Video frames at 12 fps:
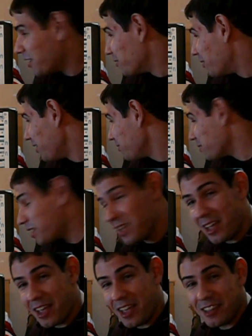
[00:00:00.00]
Well,
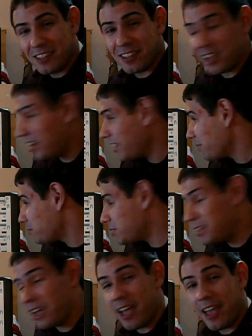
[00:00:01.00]
it's an
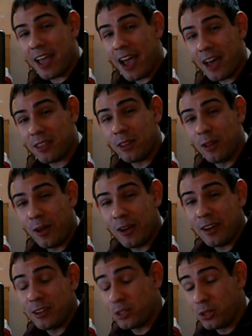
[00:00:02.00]
AMD
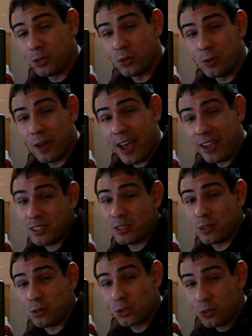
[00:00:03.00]
Athlon II
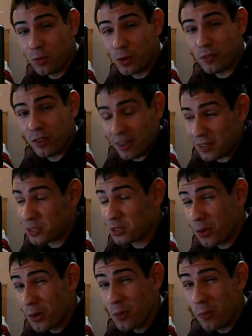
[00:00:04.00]
X2 245 at
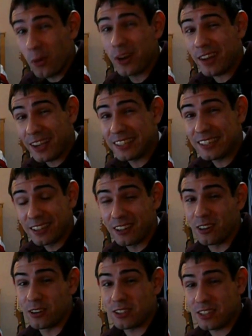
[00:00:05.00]
2.9 gigahertz.